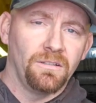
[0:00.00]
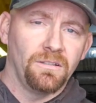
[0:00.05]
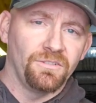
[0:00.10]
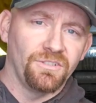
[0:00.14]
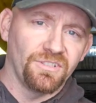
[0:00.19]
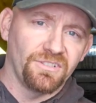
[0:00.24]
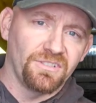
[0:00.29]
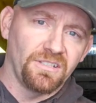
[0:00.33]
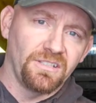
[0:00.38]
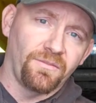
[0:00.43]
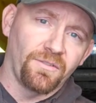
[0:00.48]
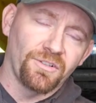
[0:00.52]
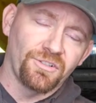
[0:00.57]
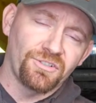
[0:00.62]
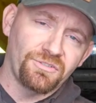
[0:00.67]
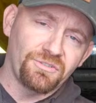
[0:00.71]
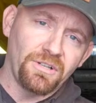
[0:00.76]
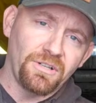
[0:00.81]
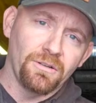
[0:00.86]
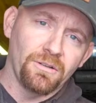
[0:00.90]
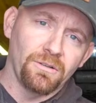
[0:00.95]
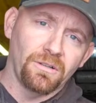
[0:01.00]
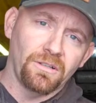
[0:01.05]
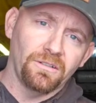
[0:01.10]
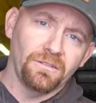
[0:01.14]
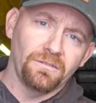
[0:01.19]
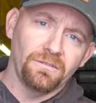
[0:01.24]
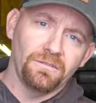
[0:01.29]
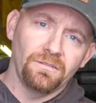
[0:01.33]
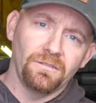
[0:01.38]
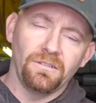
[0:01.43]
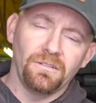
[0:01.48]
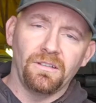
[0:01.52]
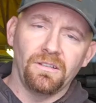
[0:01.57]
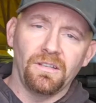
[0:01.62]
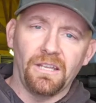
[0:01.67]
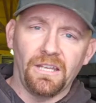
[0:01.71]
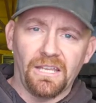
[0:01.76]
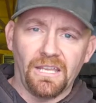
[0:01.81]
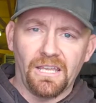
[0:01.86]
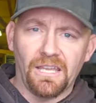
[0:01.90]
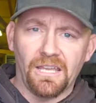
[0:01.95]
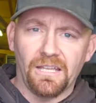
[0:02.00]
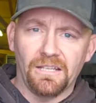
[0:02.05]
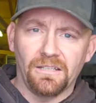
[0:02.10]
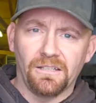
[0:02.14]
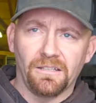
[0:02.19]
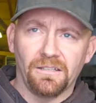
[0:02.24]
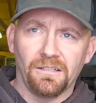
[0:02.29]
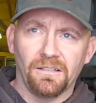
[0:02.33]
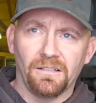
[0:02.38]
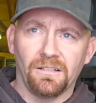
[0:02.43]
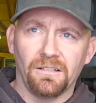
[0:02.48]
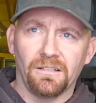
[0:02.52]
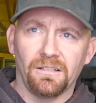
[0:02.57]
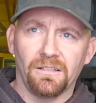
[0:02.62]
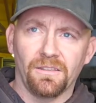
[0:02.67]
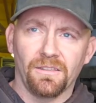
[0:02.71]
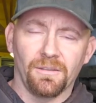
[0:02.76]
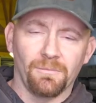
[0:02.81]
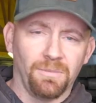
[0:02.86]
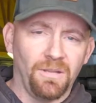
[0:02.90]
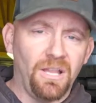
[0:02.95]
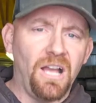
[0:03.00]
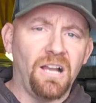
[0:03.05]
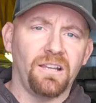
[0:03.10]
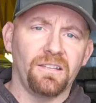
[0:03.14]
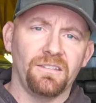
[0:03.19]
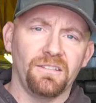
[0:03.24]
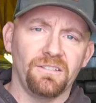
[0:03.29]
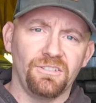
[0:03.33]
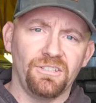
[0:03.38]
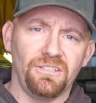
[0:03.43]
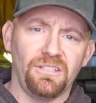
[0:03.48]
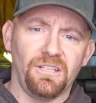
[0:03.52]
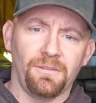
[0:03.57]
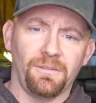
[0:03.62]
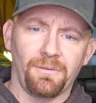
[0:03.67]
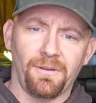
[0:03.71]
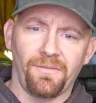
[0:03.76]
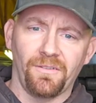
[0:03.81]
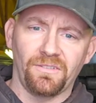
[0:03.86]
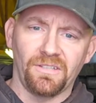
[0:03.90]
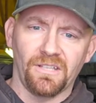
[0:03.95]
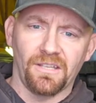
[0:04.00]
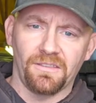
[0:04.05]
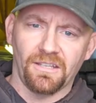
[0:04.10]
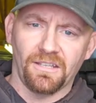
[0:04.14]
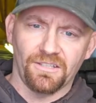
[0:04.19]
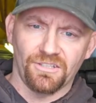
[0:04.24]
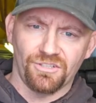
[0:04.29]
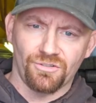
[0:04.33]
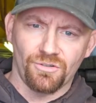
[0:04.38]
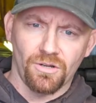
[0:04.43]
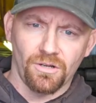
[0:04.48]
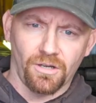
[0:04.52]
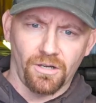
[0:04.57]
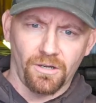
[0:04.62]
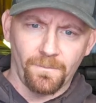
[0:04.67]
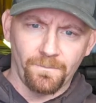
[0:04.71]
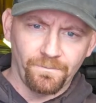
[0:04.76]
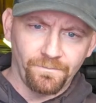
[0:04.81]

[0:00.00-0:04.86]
just a different stroke, and the block in the GT350 I think is stronger.